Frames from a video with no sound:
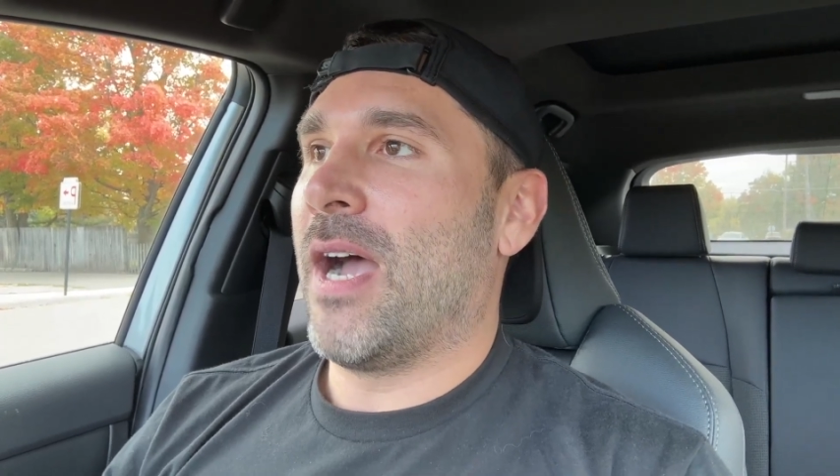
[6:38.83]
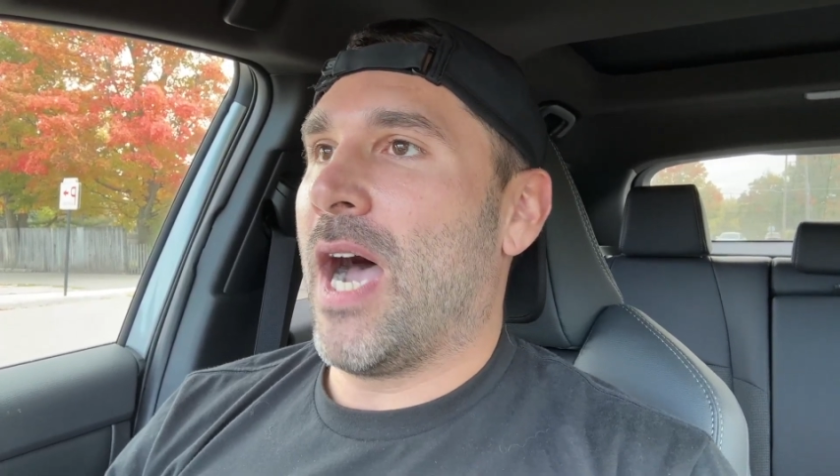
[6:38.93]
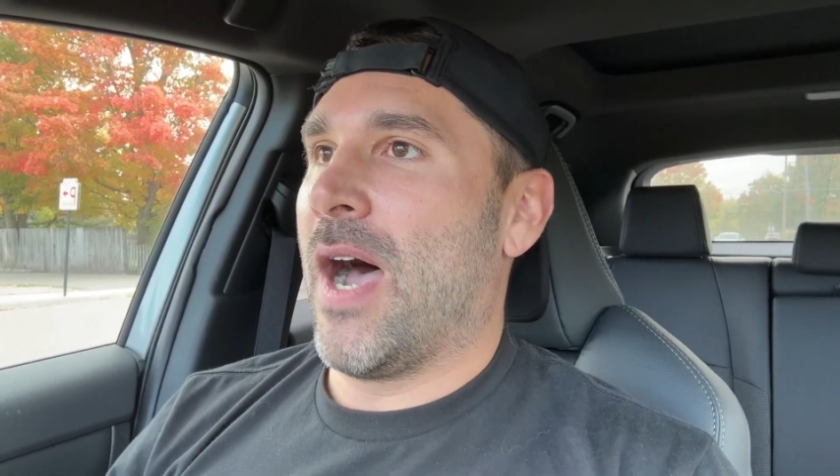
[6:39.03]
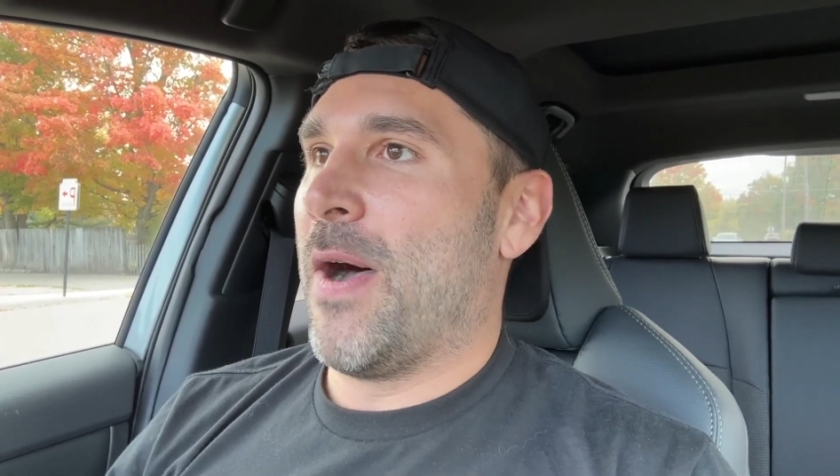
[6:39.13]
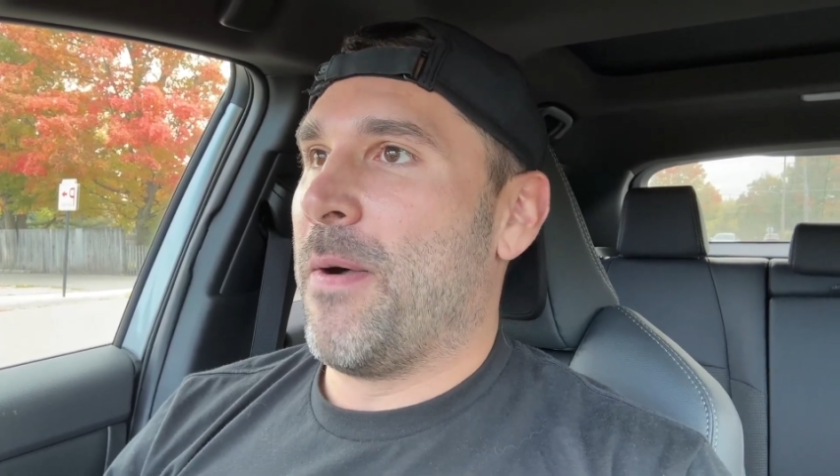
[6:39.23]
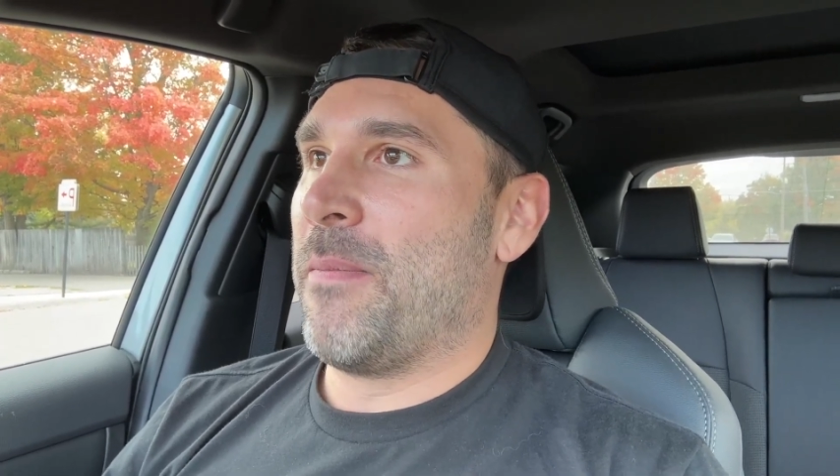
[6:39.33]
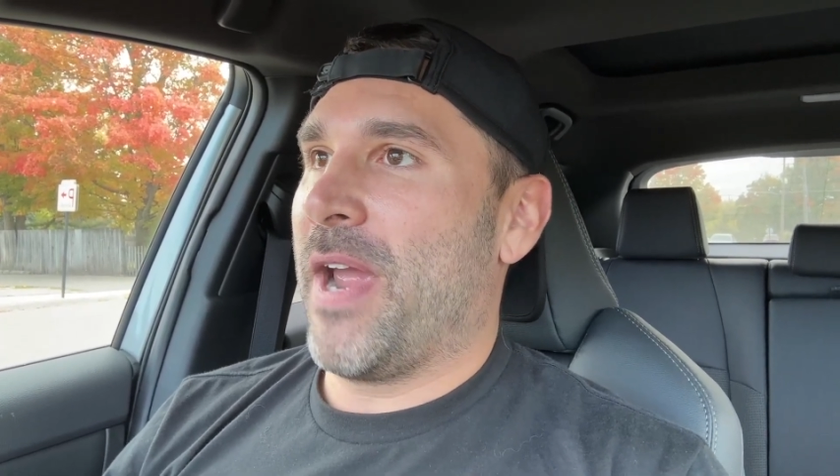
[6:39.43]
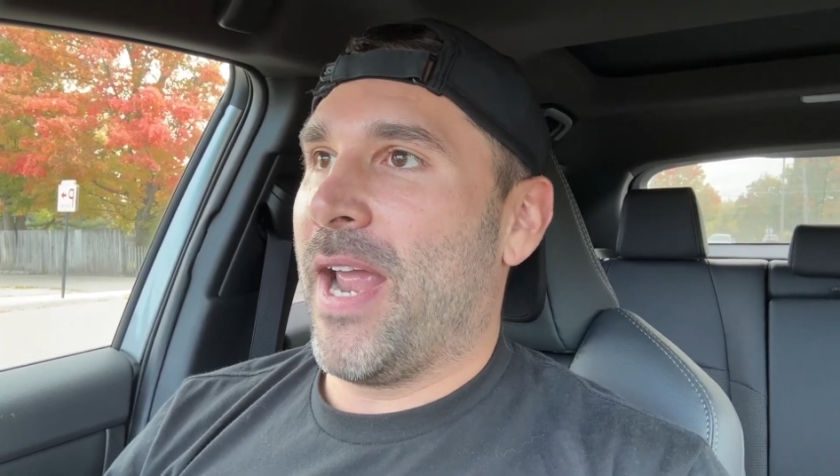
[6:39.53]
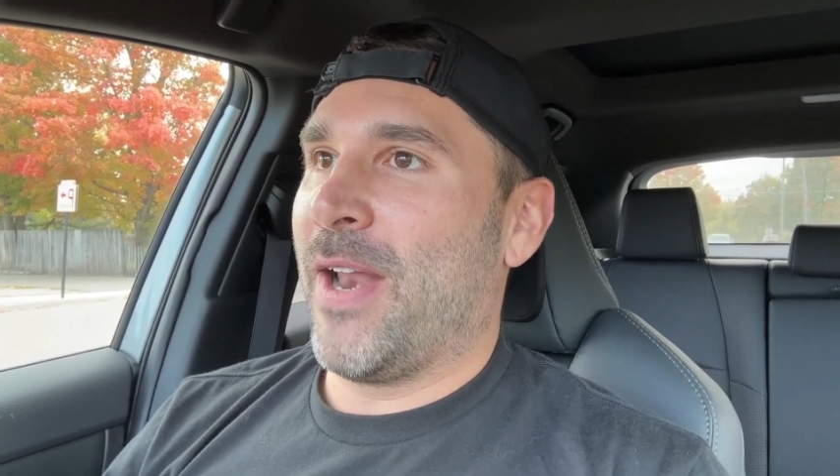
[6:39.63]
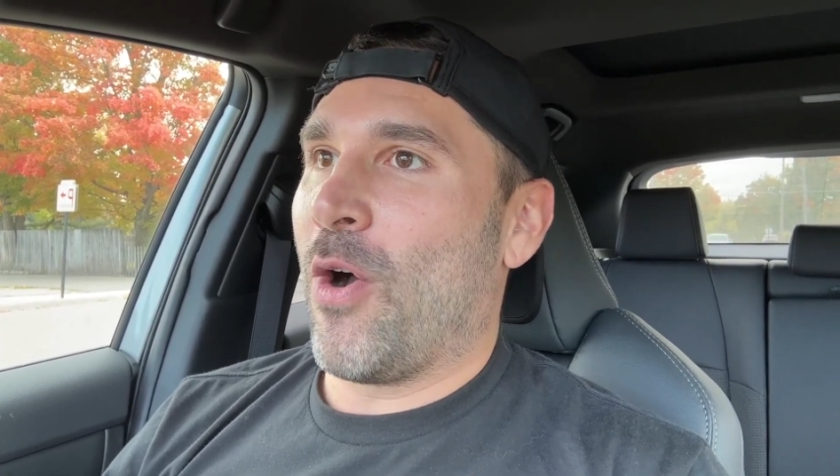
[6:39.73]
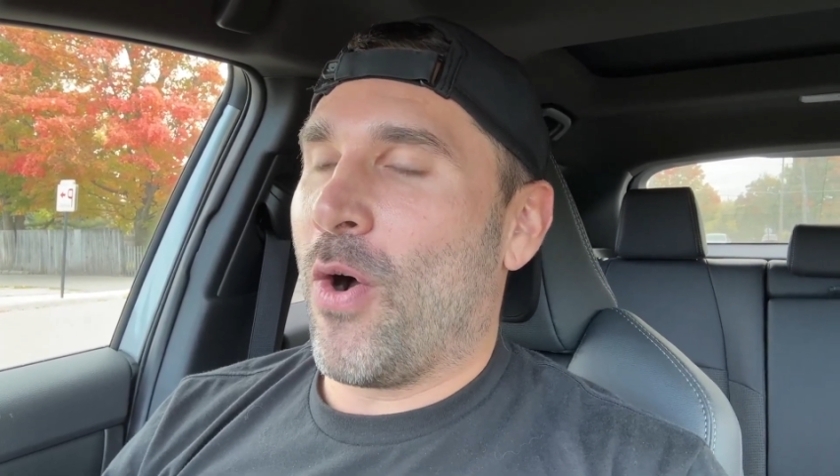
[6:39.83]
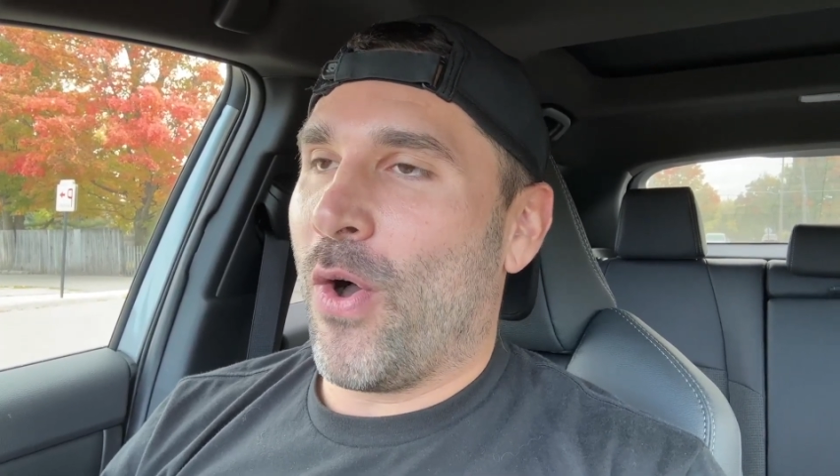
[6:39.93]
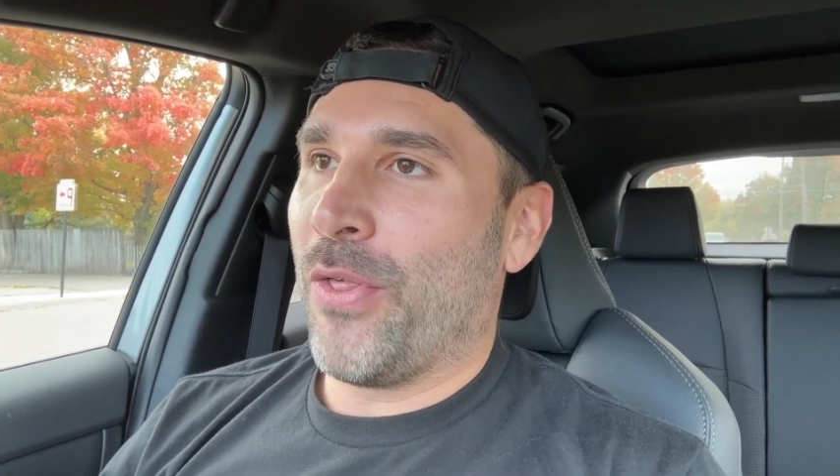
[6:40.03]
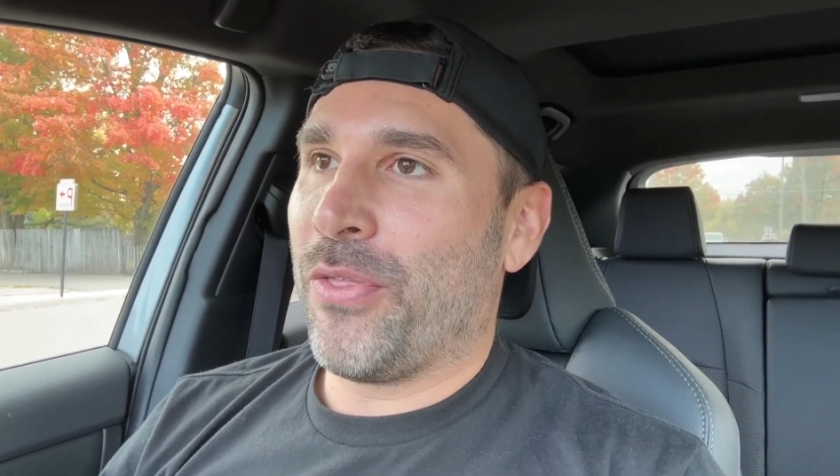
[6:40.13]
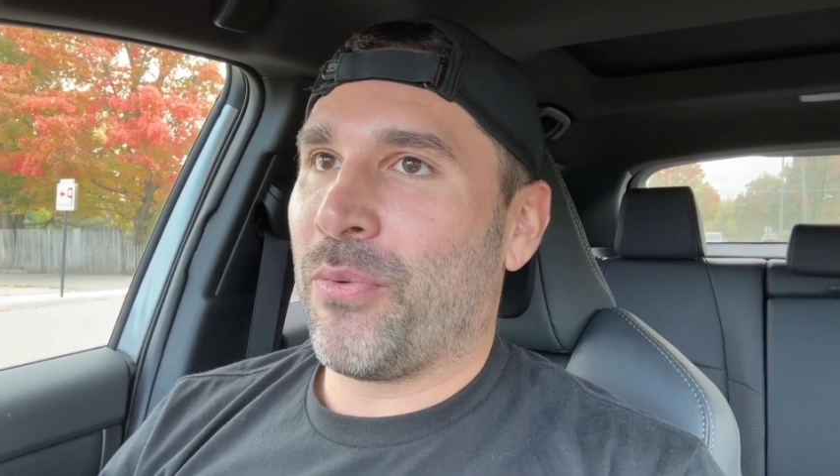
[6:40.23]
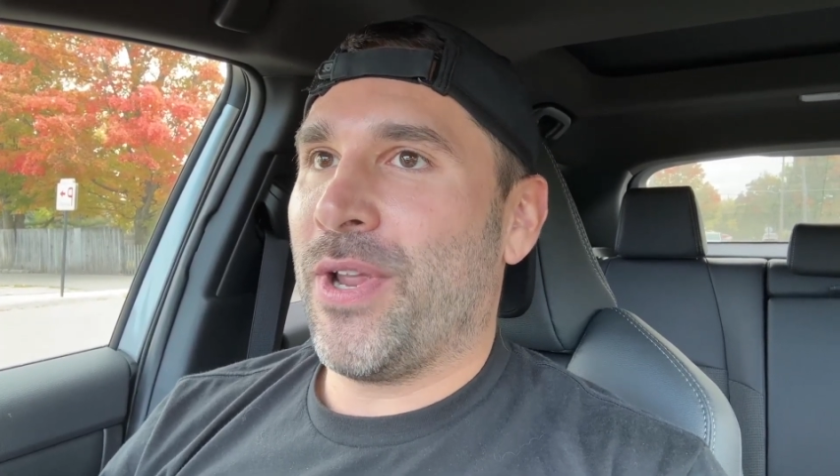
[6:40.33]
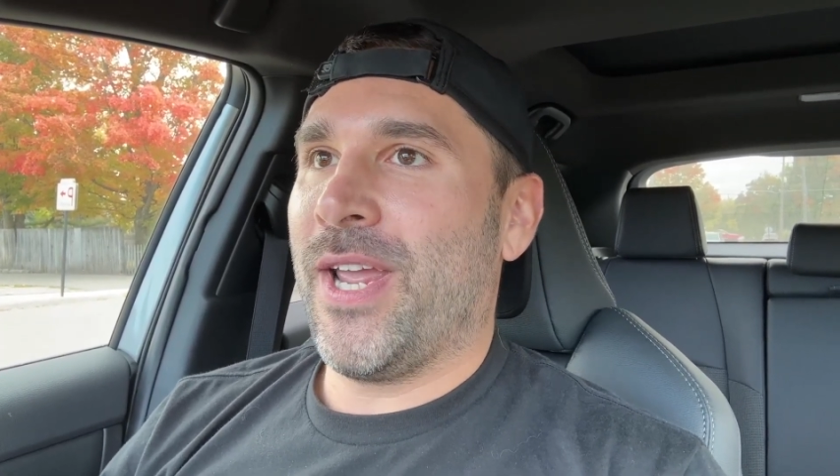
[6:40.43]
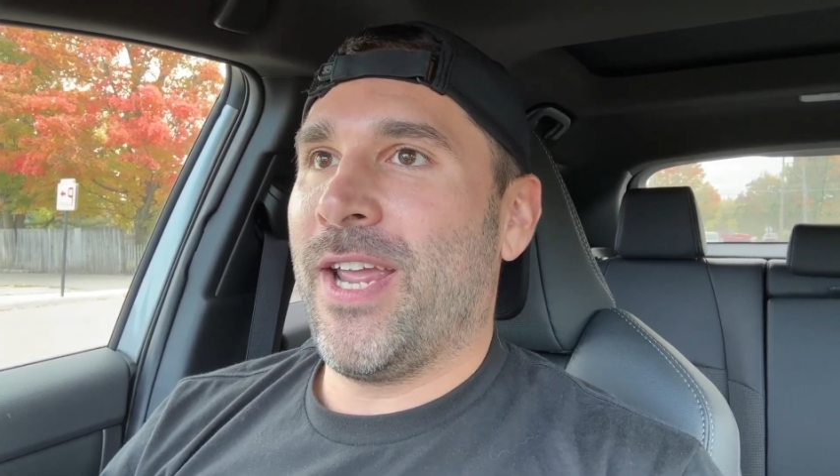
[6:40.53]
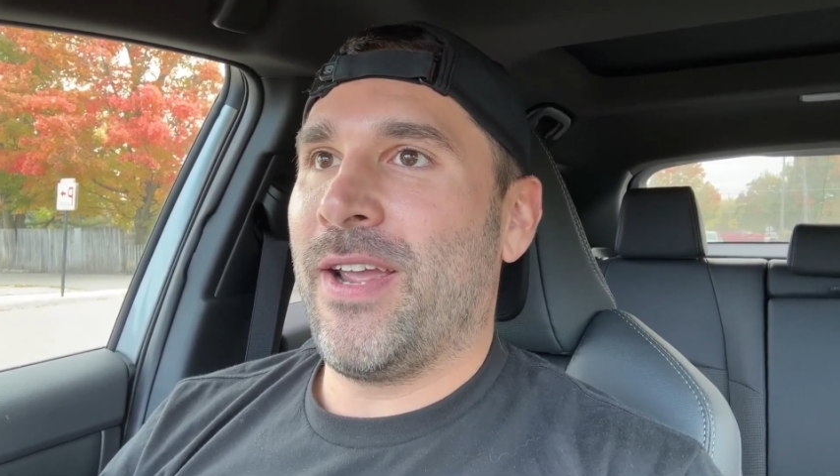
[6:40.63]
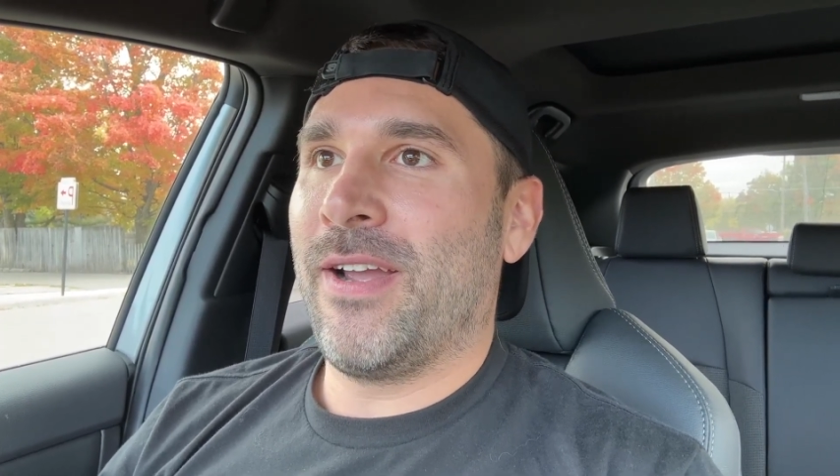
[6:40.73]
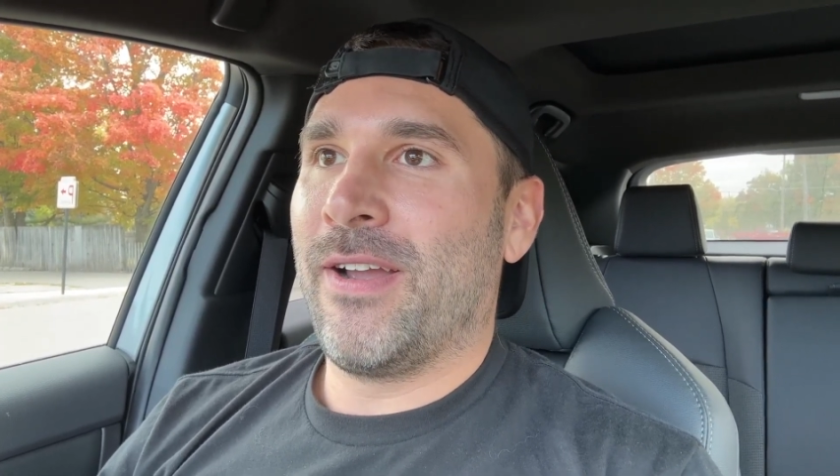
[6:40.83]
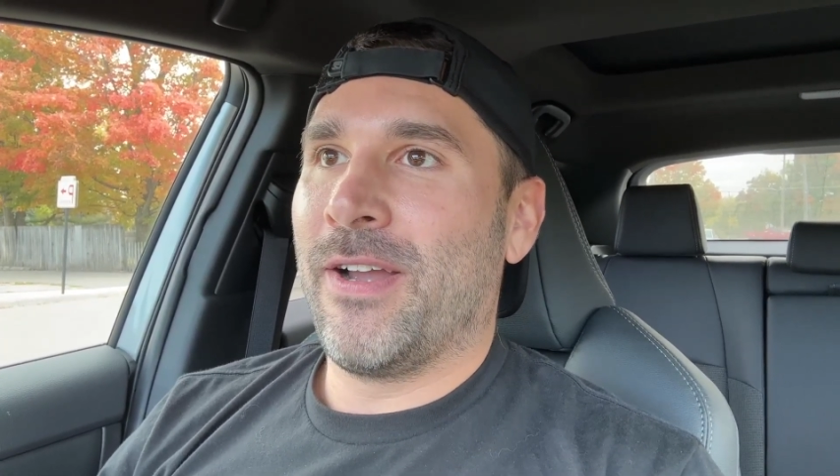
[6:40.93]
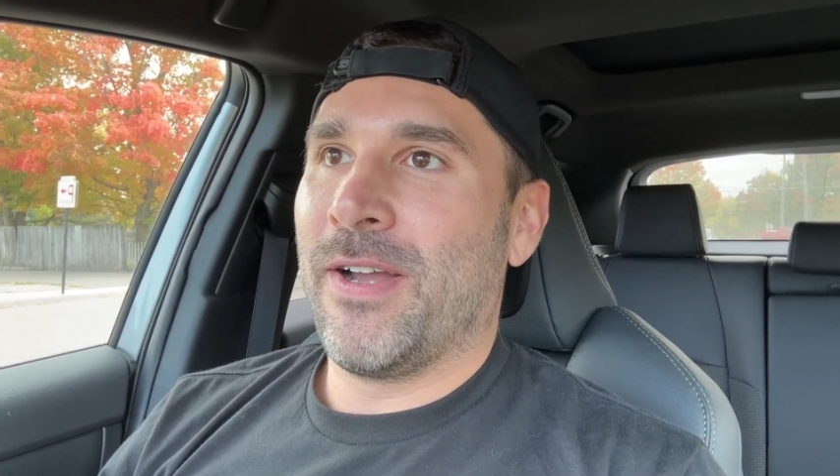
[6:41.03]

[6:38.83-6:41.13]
and all 3